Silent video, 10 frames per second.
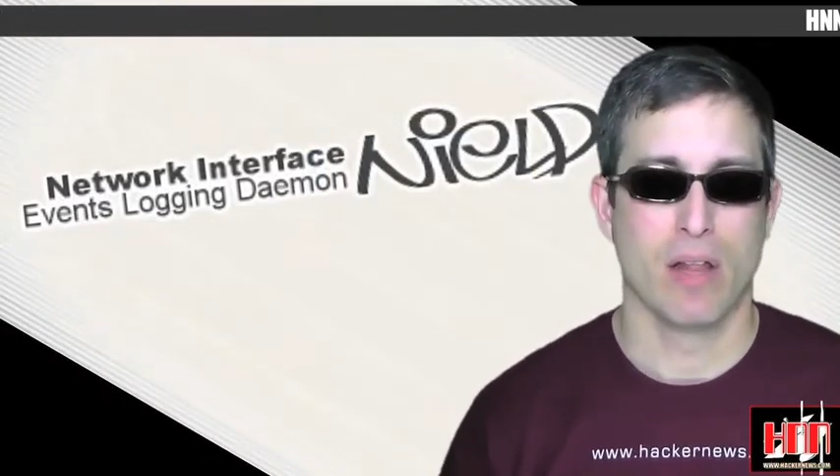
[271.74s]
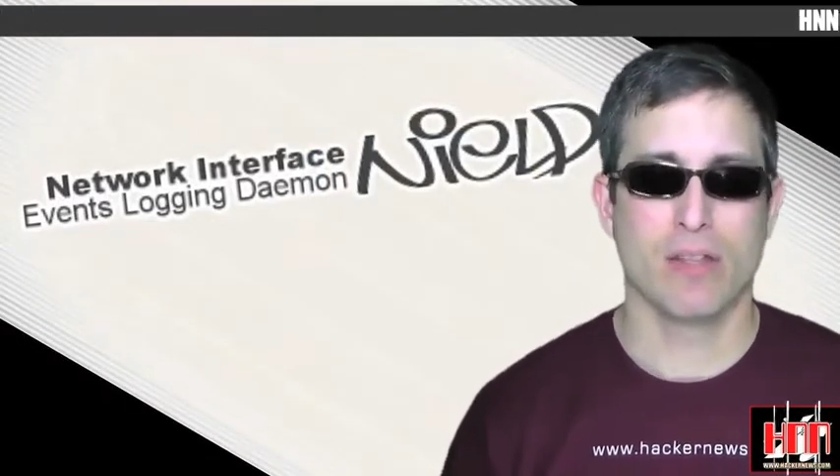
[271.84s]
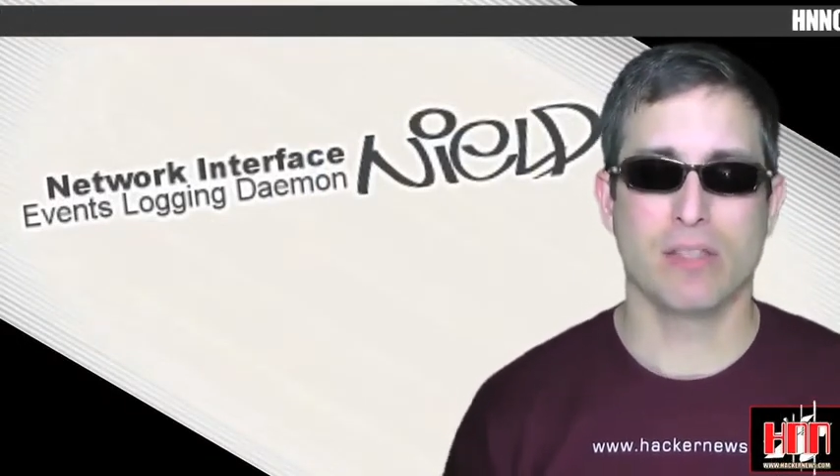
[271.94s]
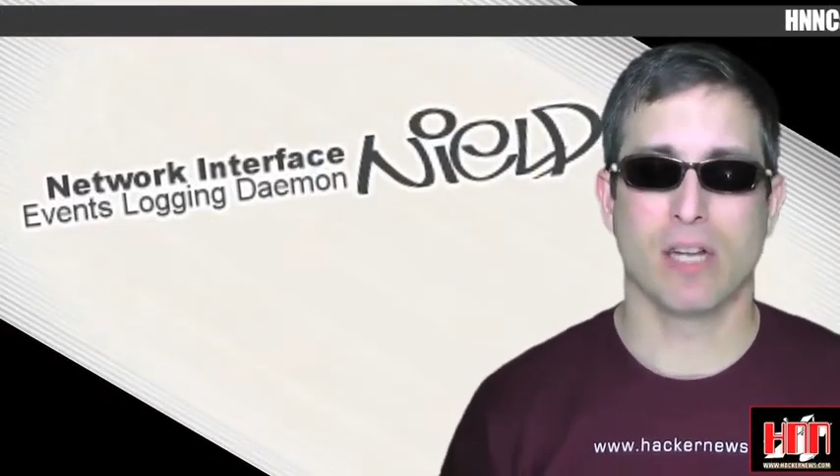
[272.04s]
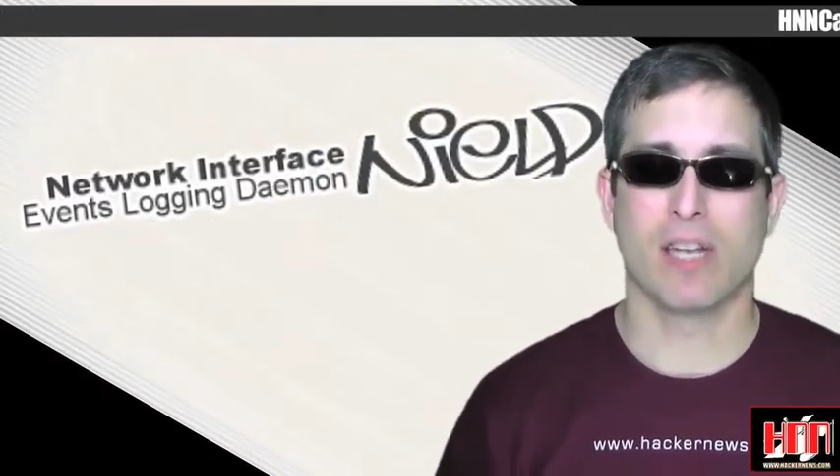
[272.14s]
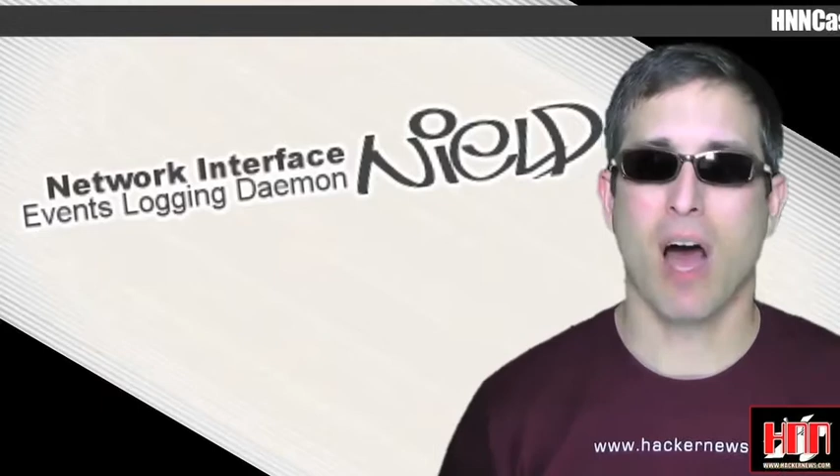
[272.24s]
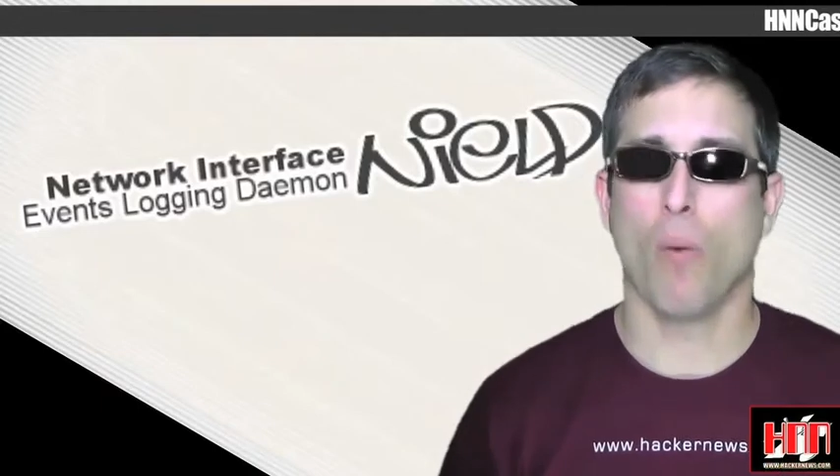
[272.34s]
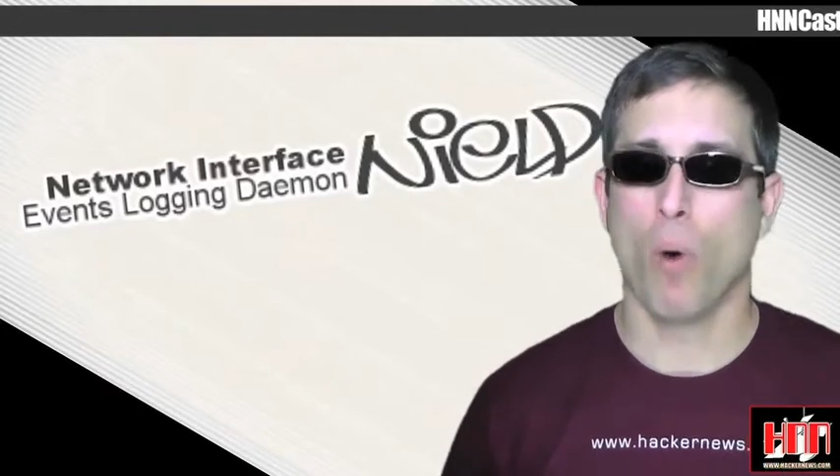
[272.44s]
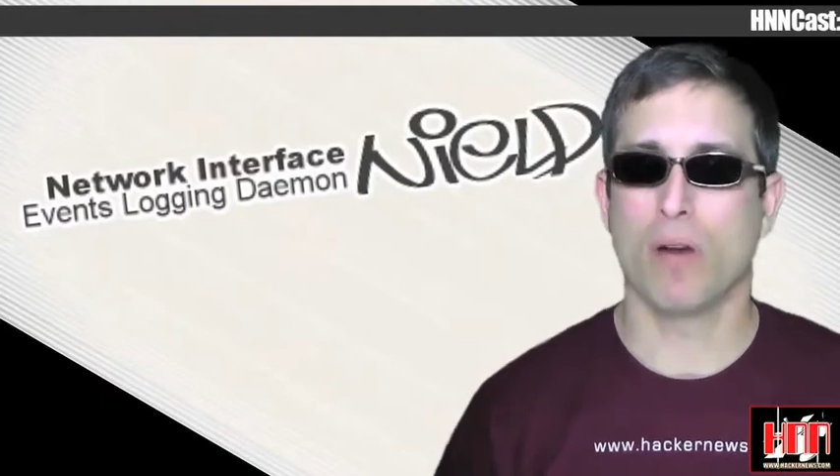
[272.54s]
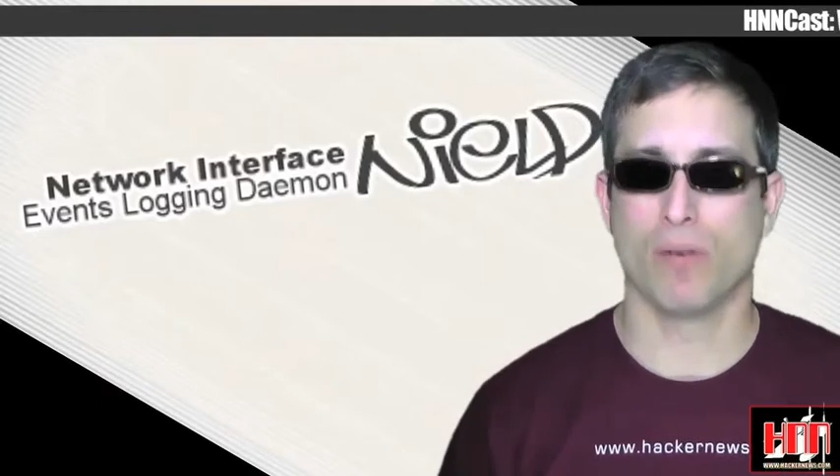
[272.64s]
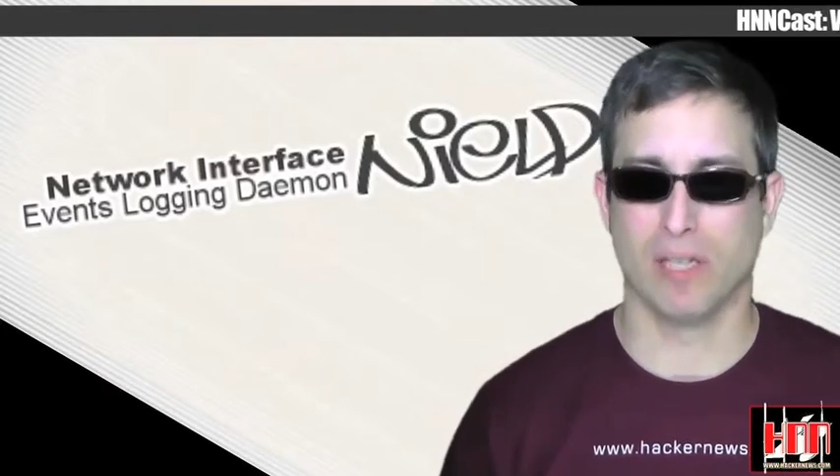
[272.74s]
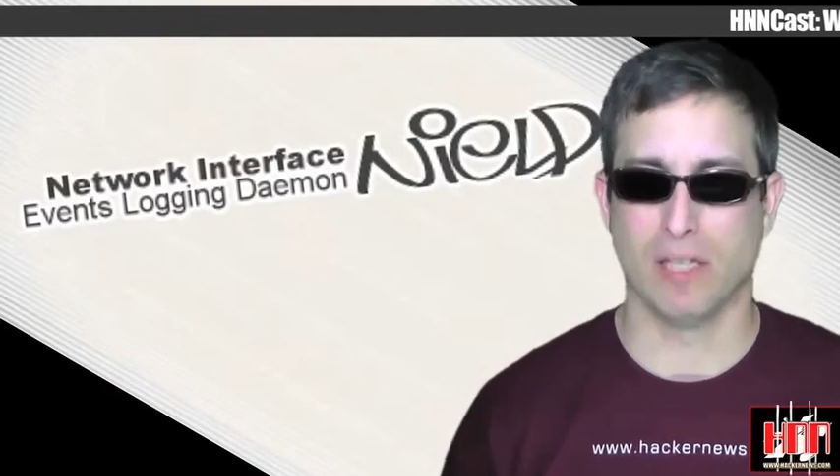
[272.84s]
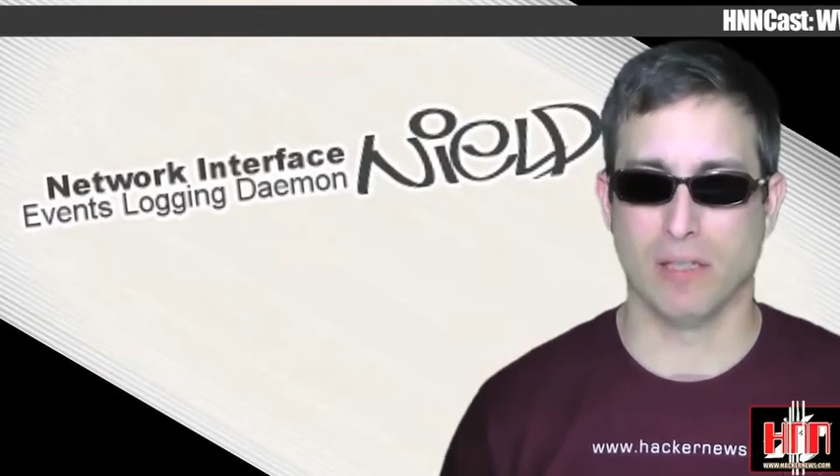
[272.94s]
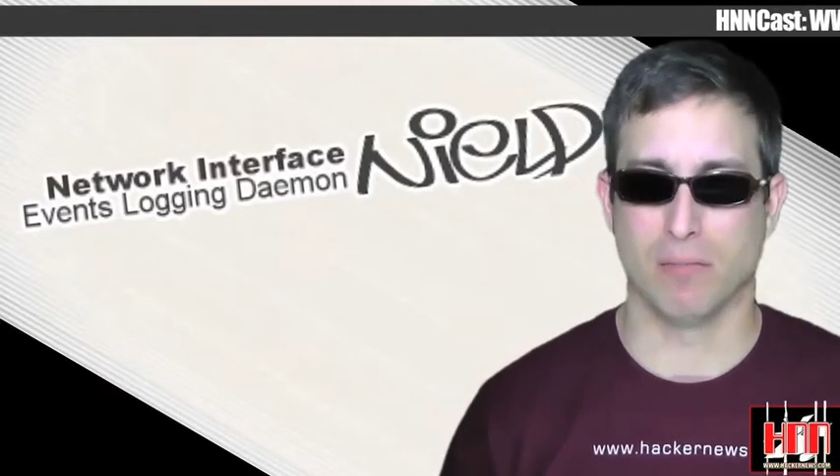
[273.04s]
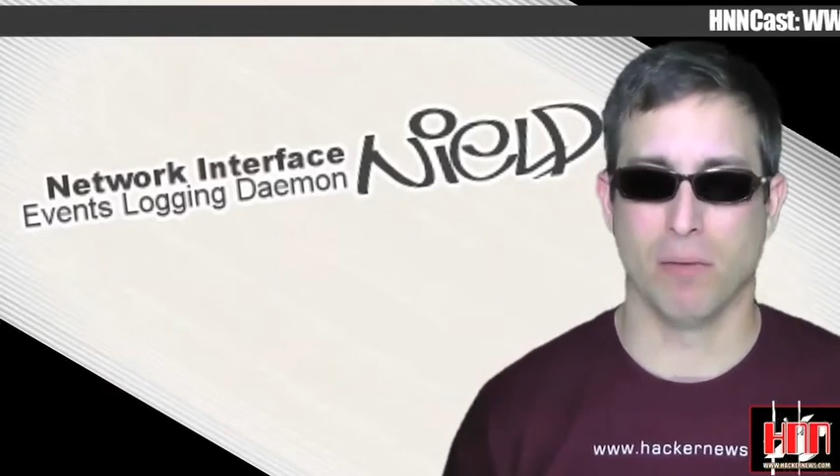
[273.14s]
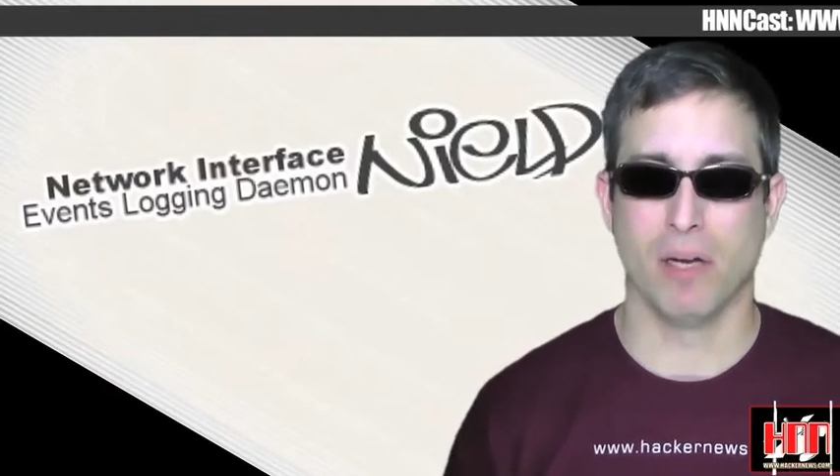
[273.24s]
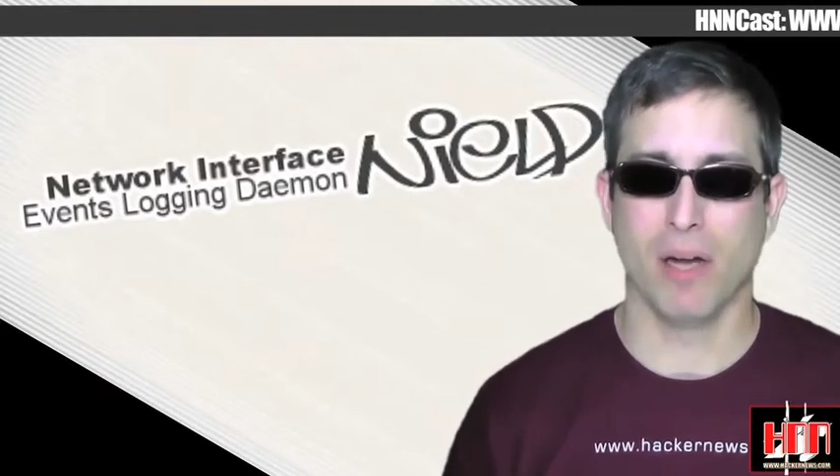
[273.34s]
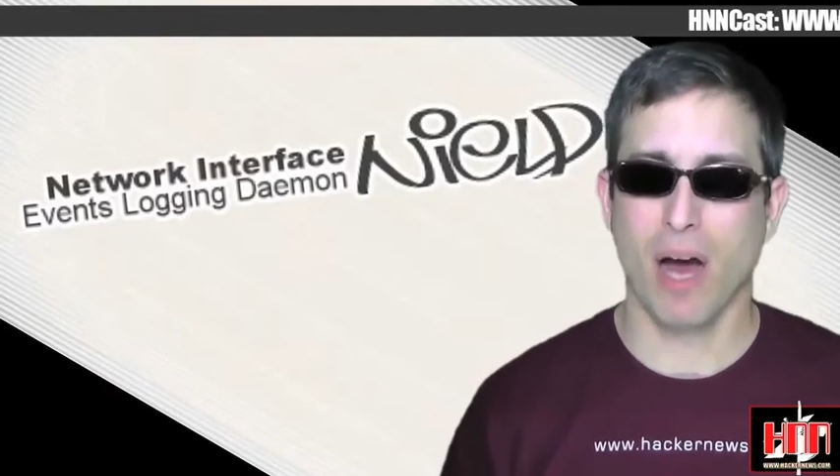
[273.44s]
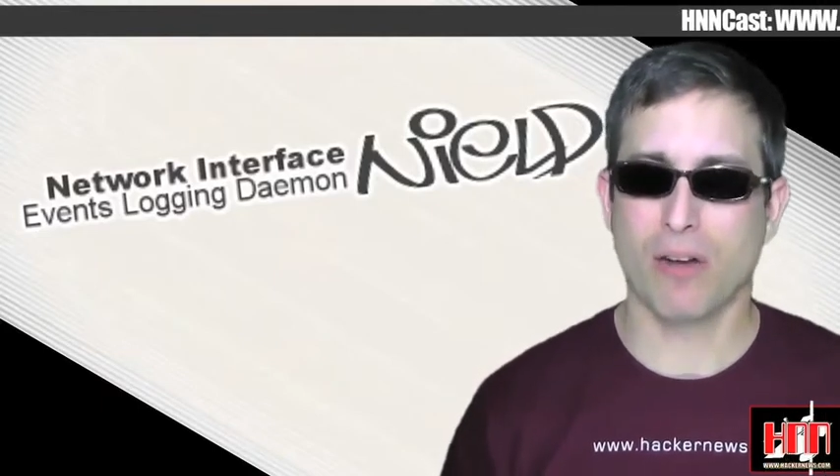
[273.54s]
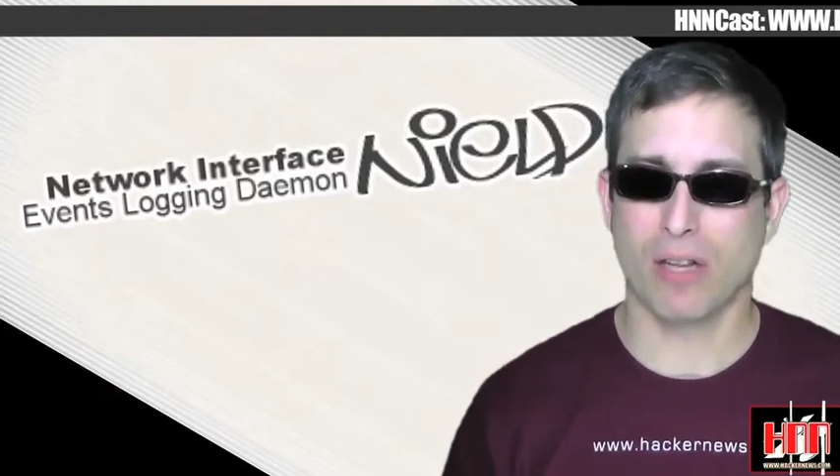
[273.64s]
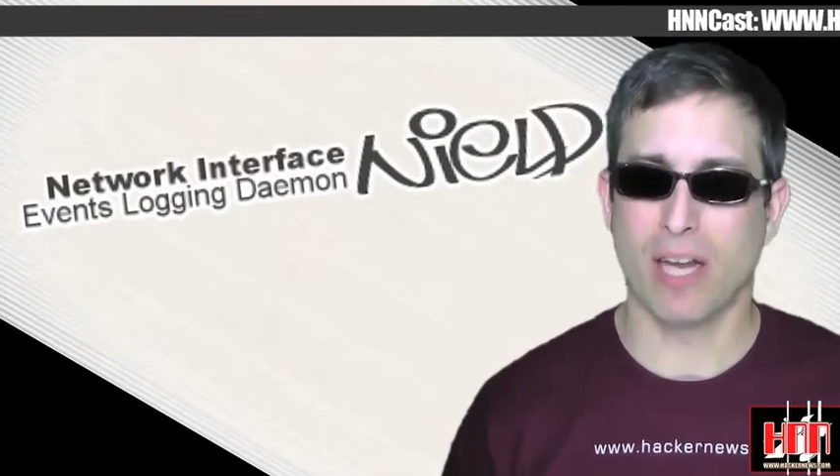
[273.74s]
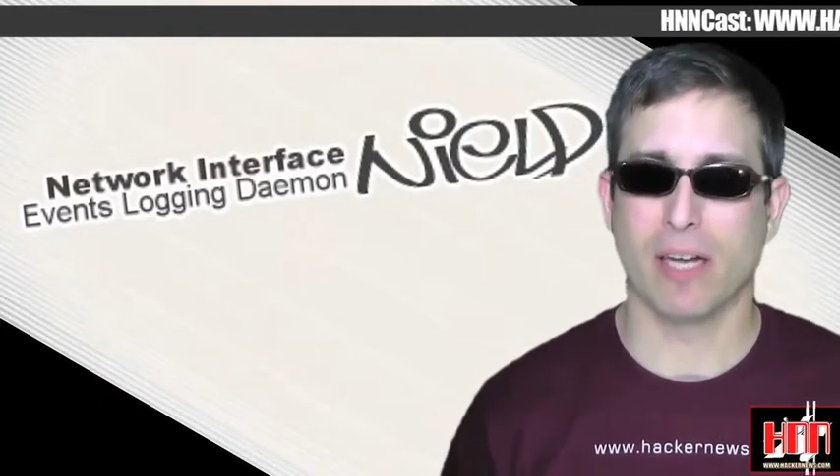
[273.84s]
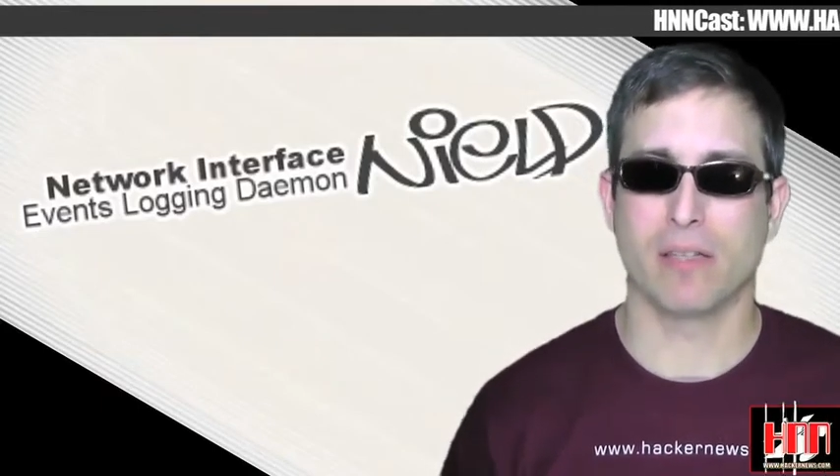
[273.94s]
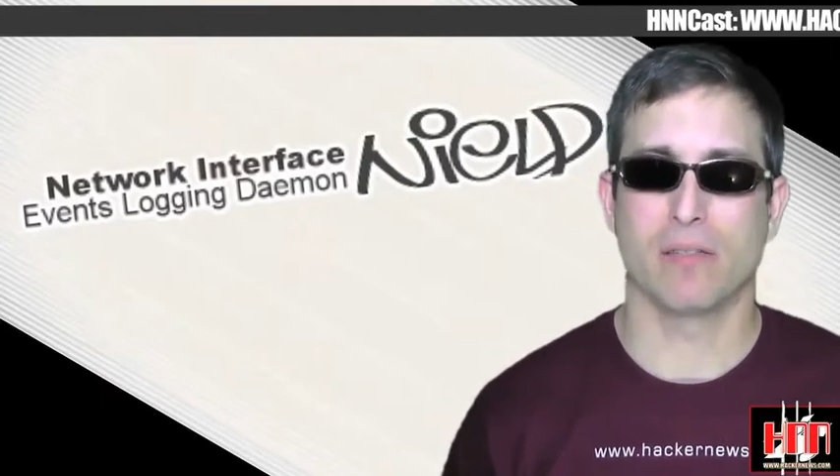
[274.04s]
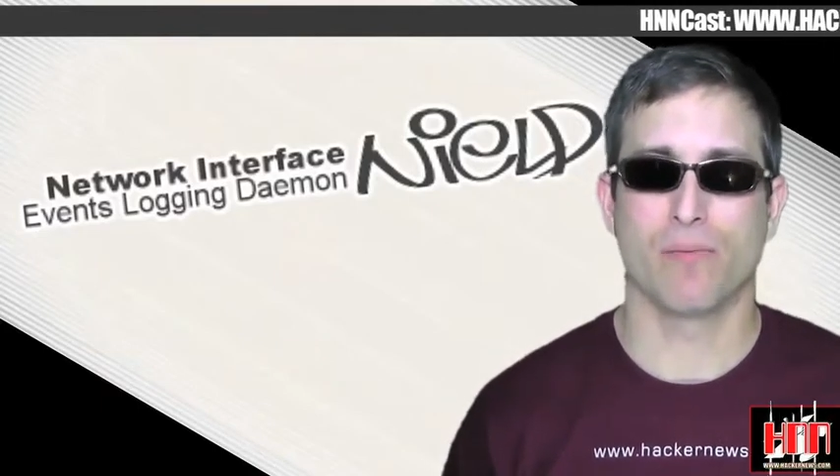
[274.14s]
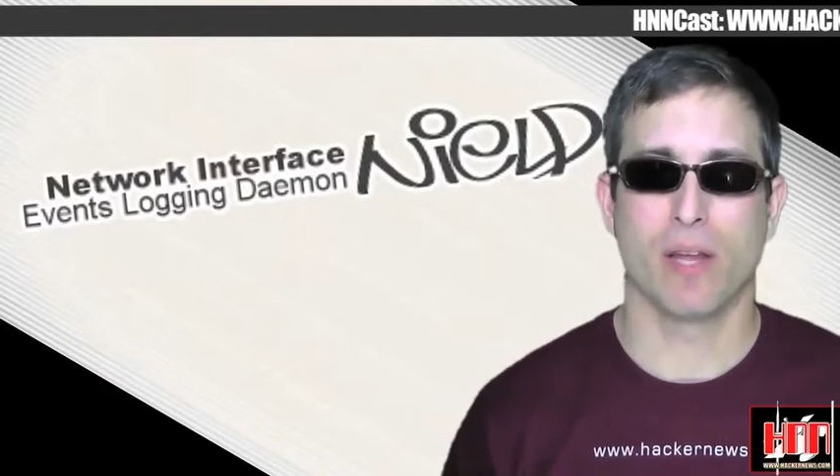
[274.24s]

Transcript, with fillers: This is a .1 release, but under Linux,